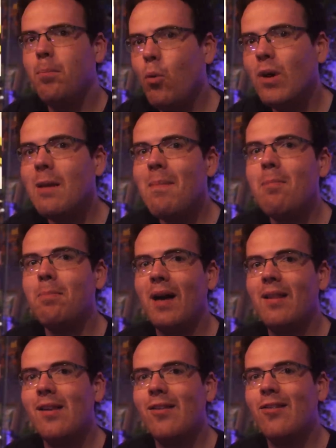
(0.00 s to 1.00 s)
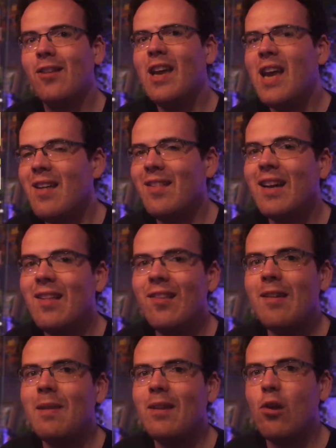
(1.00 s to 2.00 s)
But what I meant by this is that it
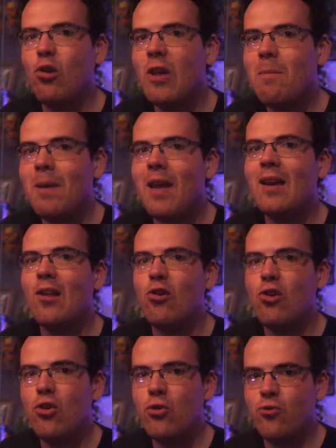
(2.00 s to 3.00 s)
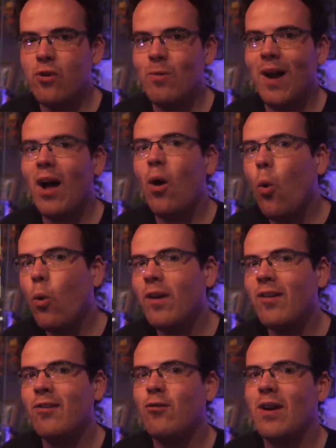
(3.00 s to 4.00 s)
seemed that the GP and his children were
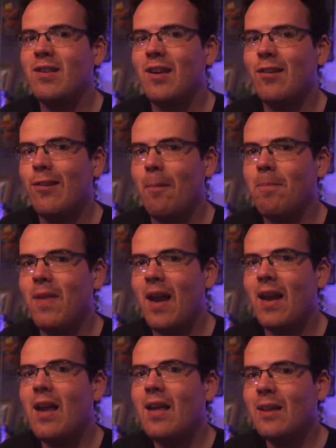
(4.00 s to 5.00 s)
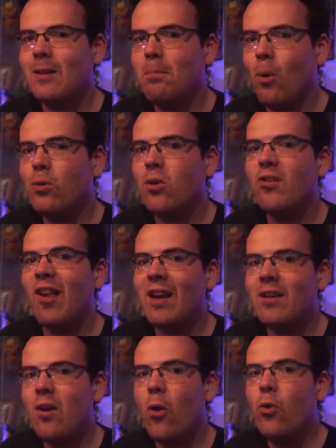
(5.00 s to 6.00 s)
orchestrating something that the mortals
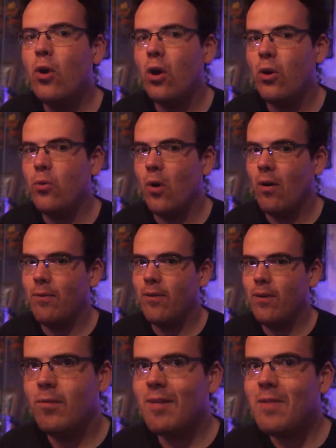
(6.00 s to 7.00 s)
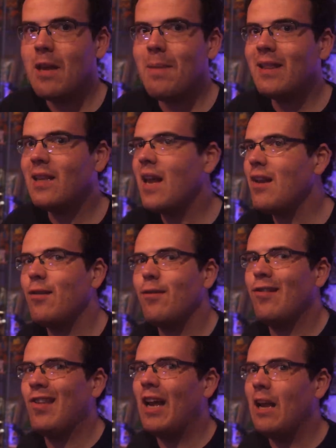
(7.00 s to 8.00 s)
had no clue of. Something about the likes of
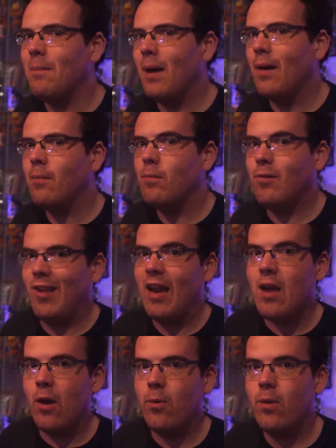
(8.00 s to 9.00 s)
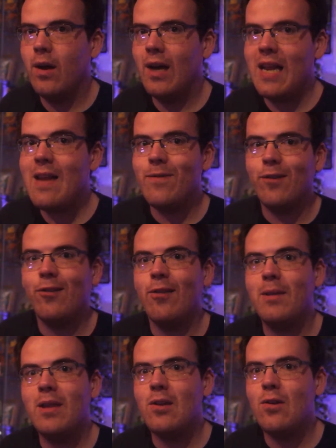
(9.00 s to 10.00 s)
Zalama, Zeno, and even
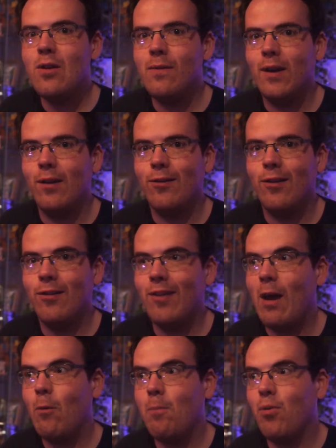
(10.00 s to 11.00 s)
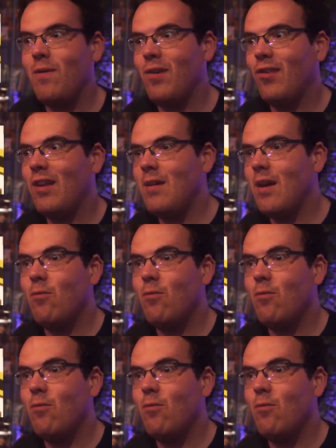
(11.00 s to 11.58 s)
some of the universes that were previously